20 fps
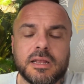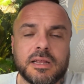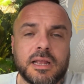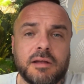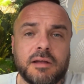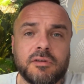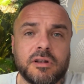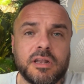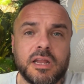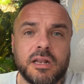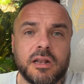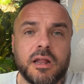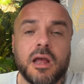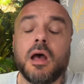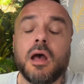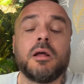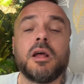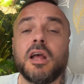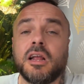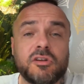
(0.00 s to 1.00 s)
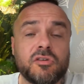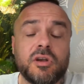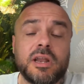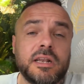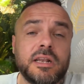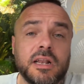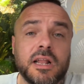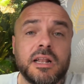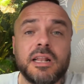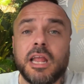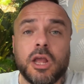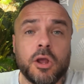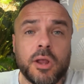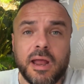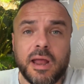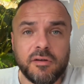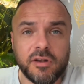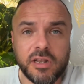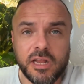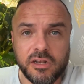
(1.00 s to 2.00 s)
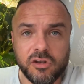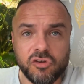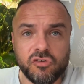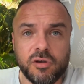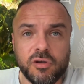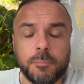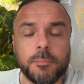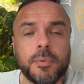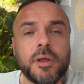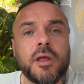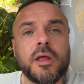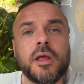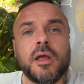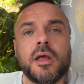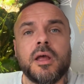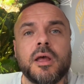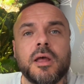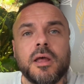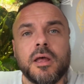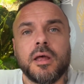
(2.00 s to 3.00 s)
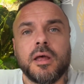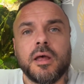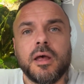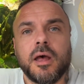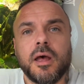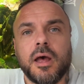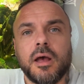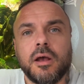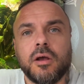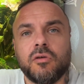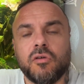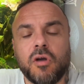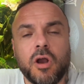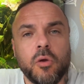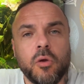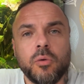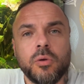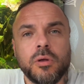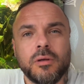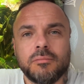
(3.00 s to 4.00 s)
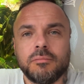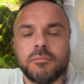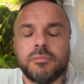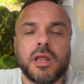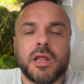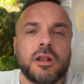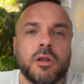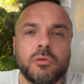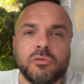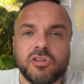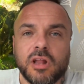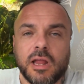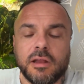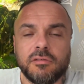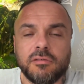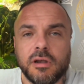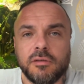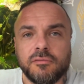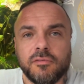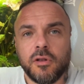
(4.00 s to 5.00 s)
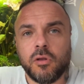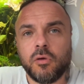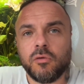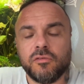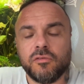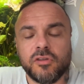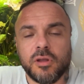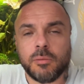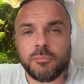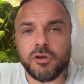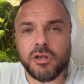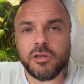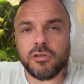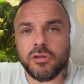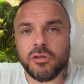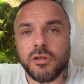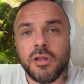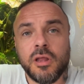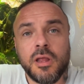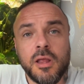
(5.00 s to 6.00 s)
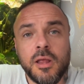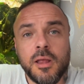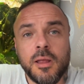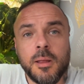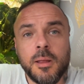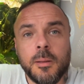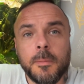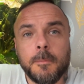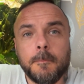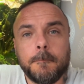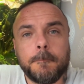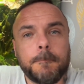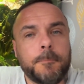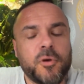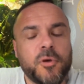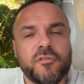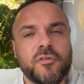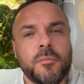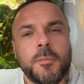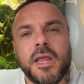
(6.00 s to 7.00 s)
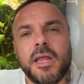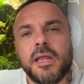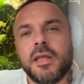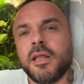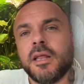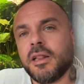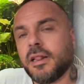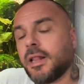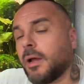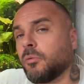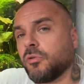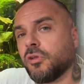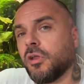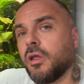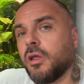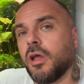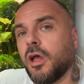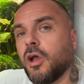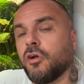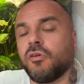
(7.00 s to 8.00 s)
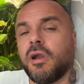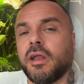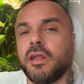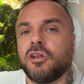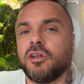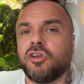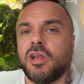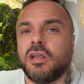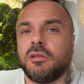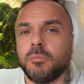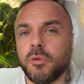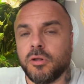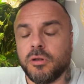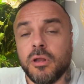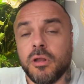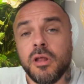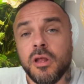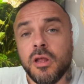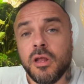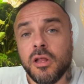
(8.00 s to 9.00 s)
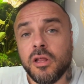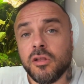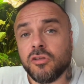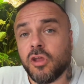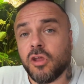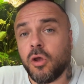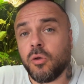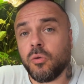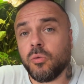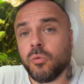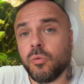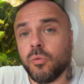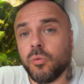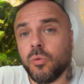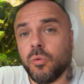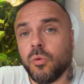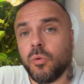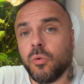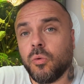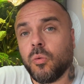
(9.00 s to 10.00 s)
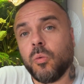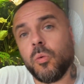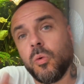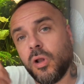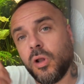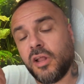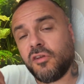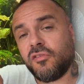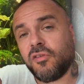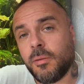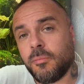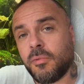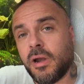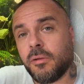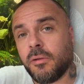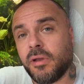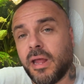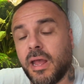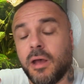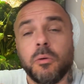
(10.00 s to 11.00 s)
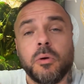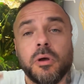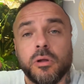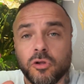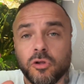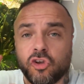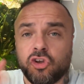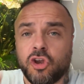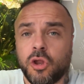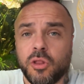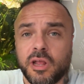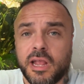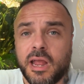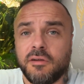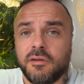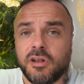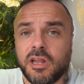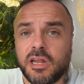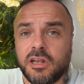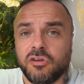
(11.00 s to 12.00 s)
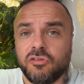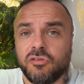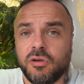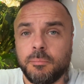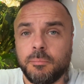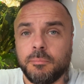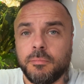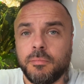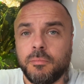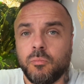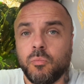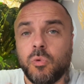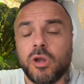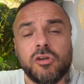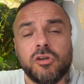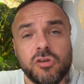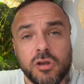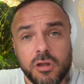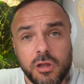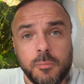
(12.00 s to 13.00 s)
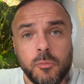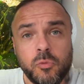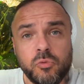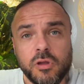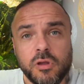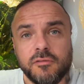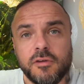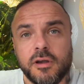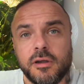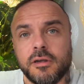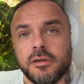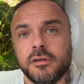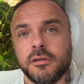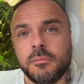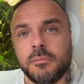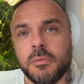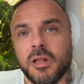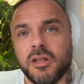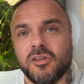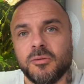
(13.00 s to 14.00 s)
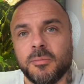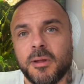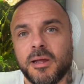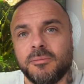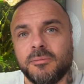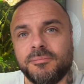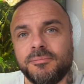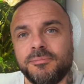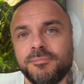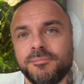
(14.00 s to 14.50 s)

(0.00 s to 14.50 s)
Neocaridina shrimp grow. They don't stay green for long for some reason, but for me that was a great achievement. So let's flip round now. I'm going to show you the Caridina shrimp, which I'm also very pleased about.